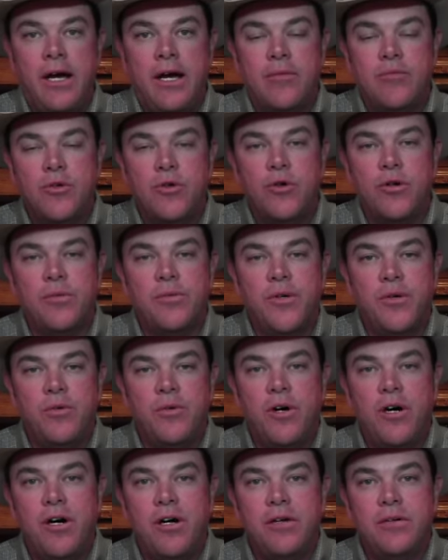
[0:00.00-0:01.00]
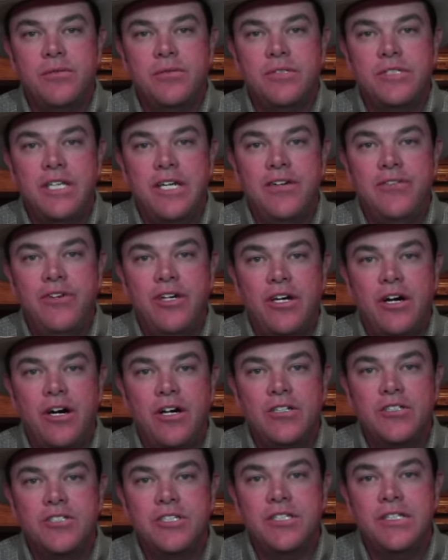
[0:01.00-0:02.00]
I'm Corbett Wall with
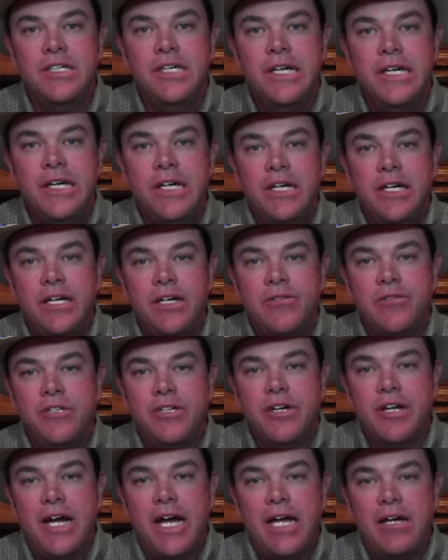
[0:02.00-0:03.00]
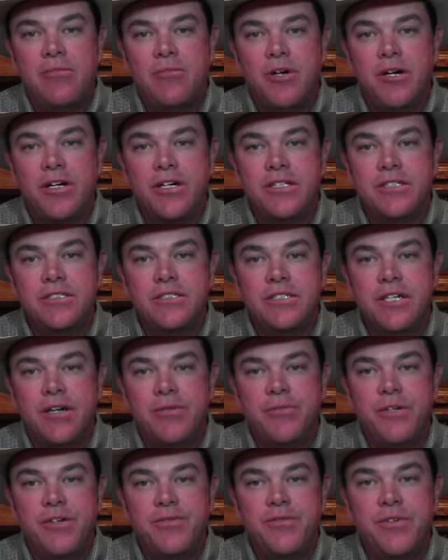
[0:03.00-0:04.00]
DVAuction, here with your cattle market
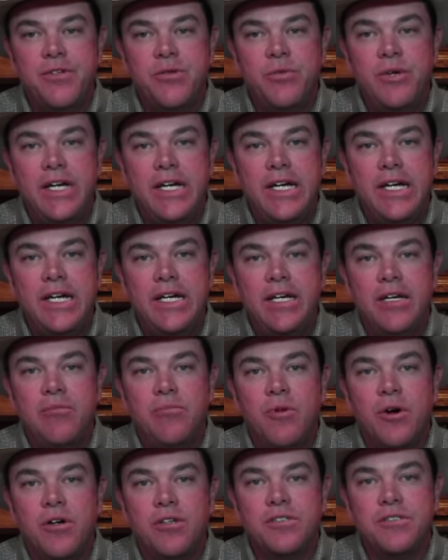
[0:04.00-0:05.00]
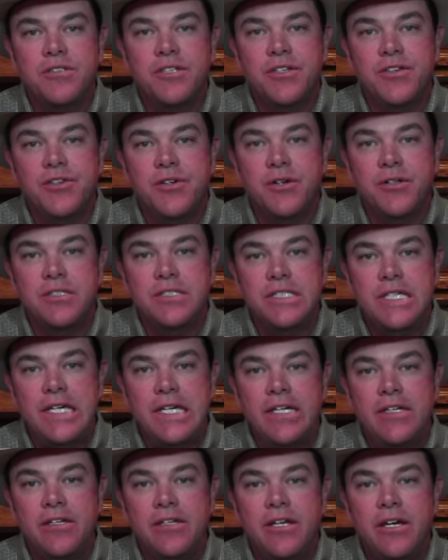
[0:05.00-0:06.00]
summary for the week ending March the
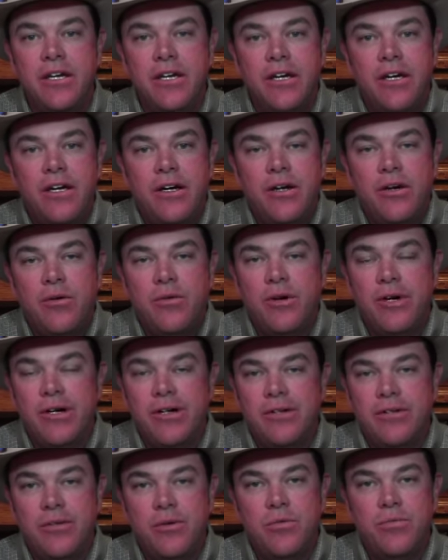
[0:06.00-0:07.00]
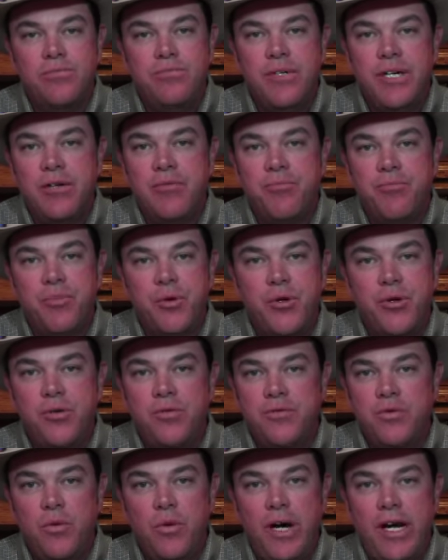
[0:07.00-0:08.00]
13th, where the
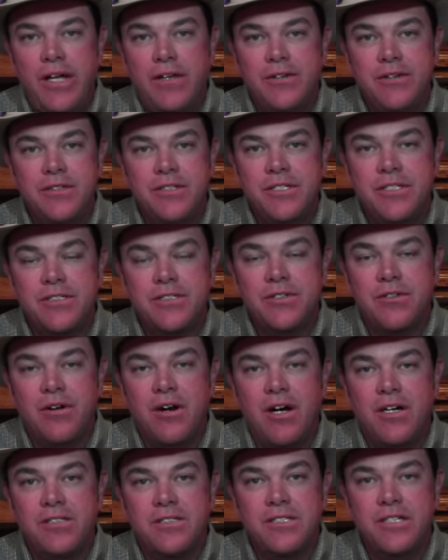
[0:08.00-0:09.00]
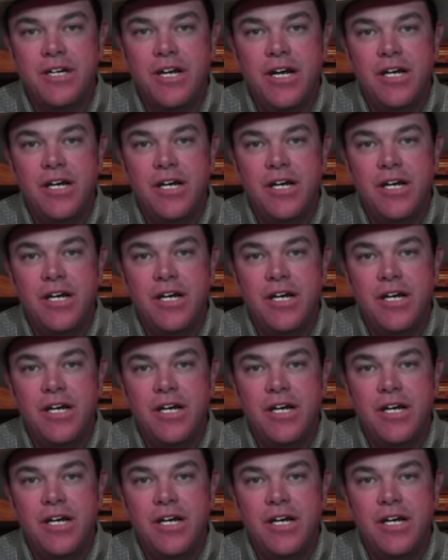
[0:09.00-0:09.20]
improved weather just across the